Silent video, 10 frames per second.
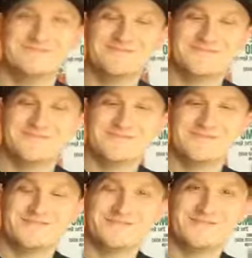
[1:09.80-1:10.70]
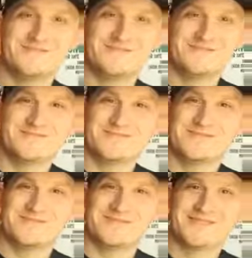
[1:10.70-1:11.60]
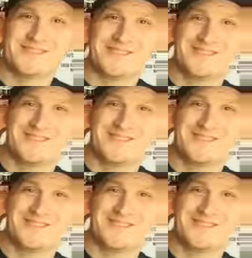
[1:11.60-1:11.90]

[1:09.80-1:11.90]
The person shown says nothing.